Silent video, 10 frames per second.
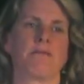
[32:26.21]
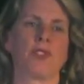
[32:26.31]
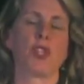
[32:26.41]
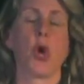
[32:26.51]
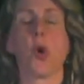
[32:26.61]

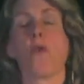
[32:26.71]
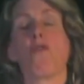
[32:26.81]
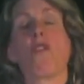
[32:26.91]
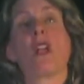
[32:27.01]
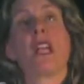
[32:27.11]
So,
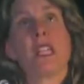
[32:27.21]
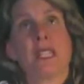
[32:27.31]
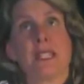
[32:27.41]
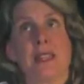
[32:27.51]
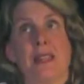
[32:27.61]
for
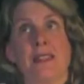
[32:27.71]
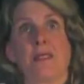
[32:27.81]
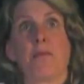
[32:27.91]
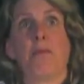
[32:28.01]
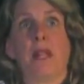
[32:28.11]

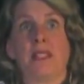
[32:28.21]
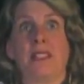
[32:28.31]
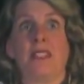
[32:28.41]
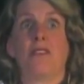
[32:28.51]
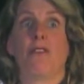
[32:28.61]
instance,
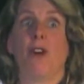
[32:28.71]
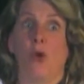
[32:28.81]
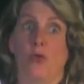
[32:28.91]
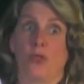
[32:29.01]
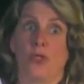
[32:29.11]
Betsy
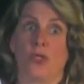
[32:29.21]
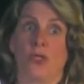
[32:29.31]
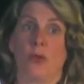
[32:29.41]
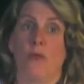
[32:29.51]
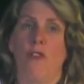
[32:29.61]

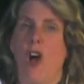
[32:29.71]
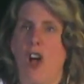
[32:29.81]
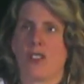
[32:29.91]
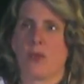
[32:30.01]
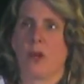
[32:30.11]
DeVos, or
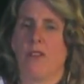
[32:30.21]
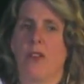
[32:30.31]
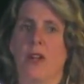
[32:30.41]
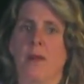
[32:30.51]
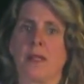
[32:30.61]
Voss, or whatever
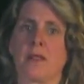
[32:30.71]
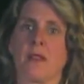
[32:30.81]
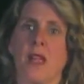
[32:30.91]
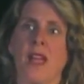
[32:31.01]
her name is,